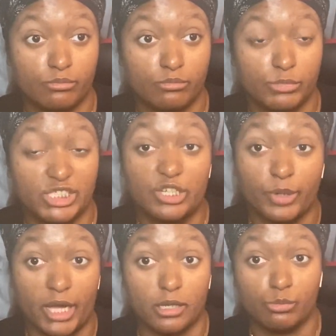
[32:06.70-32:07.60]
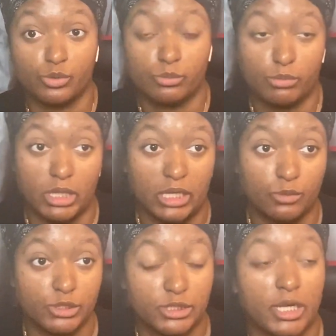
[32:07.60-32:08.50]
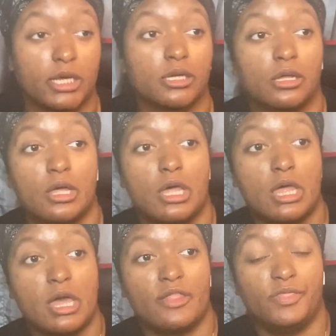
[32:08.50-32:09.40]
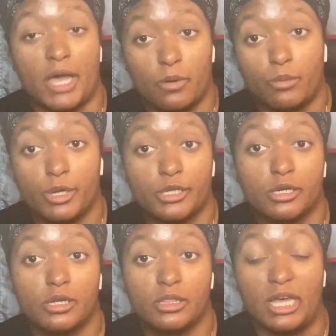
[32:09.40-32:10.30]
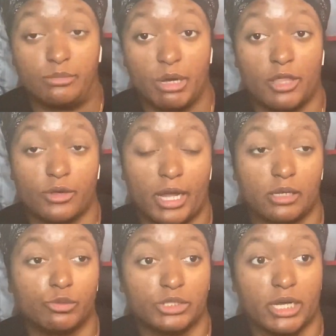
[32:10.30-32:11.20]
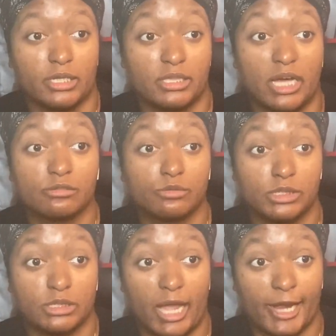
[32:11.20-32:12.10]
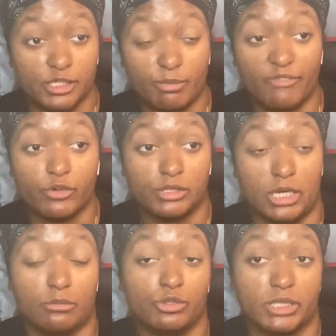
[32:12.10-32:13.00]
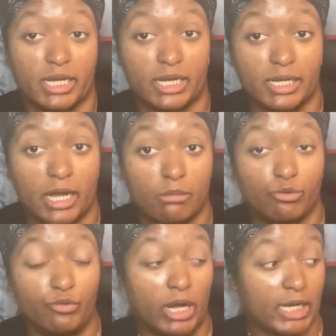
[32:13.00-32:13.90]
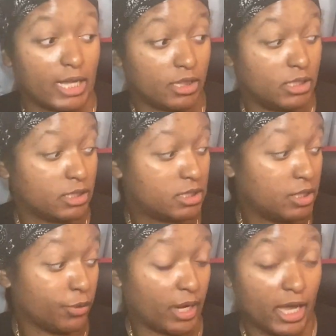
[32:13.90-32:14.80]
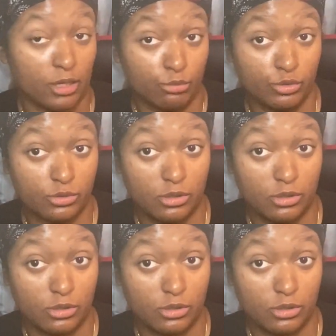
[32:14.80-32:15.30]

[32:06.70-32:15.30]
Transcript: secret animal language deck. That's my other animal deck. That was actually my first animal deck I got before I got this secret animal,